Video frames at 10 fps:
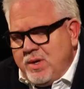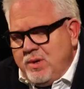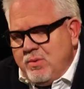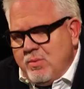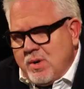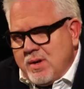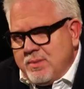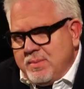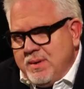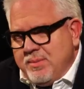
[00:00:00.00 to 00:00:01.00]
What do you
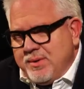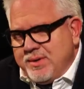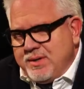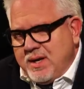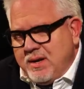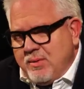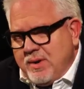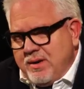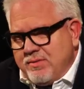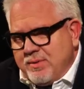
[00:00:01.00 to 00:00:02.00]
want people to take
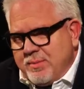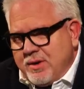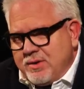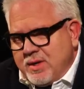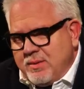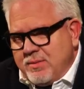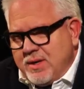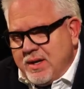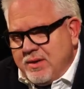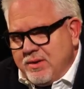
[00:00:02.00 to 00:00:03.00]
away from our time
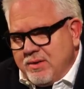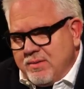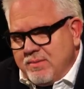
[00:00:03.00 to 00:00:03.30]
together?